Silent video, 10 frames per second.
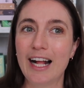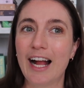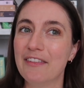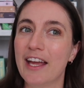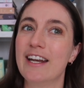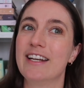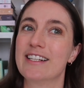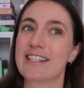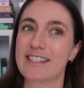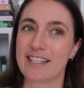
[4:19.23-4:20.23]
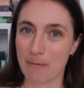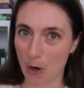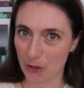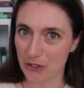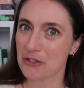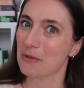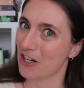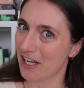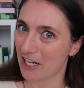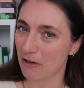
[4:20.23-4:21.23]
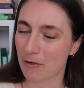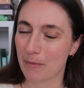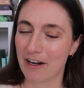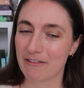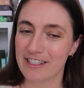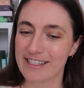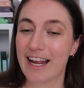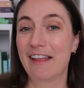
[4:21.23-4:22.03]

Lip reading: and then some oats, which I needed for breakfast,